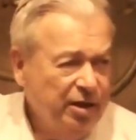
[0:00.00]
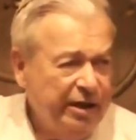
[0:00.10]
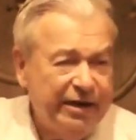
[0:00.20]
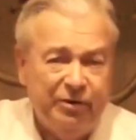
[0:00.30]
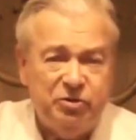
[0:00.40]

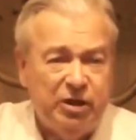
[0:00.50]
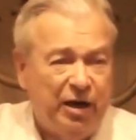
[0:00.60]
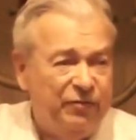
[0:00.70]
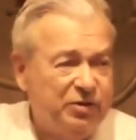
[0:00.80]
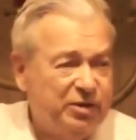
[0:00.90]
And I was
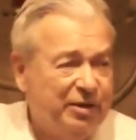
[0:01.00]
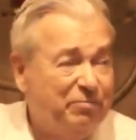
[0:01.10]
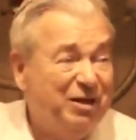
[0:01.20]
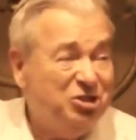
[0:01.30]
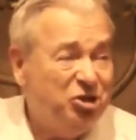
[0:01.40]
obviously a
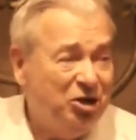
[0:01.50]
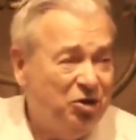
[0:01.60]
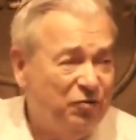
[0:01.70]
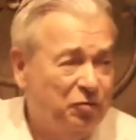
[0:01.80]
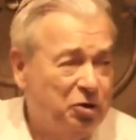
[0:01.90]
pinch
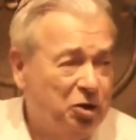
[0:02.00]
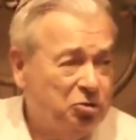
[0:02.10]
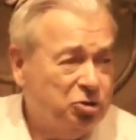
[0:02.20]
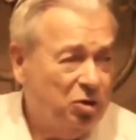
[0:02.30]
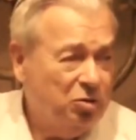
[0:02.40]
hitter for a
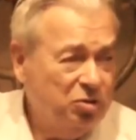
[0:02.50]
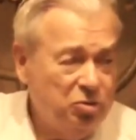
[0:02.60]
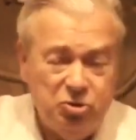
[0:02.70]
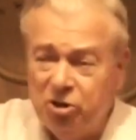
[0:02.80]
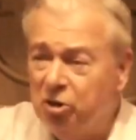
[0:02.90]
no-show.
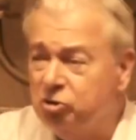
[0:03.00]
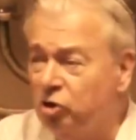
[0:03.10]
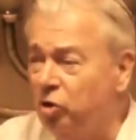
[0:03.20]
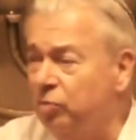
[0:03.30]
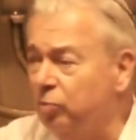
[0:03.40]
Who's the
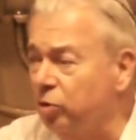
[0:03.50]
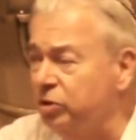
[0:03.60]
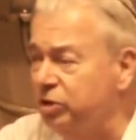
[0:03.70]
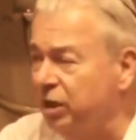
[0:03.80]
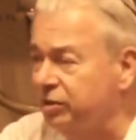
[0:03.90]
no-show?
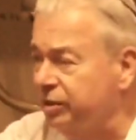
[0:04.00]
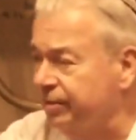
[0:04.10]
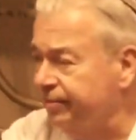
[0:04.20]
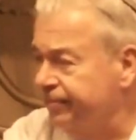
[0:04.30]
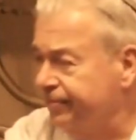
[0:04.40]
Boris Yeltsin.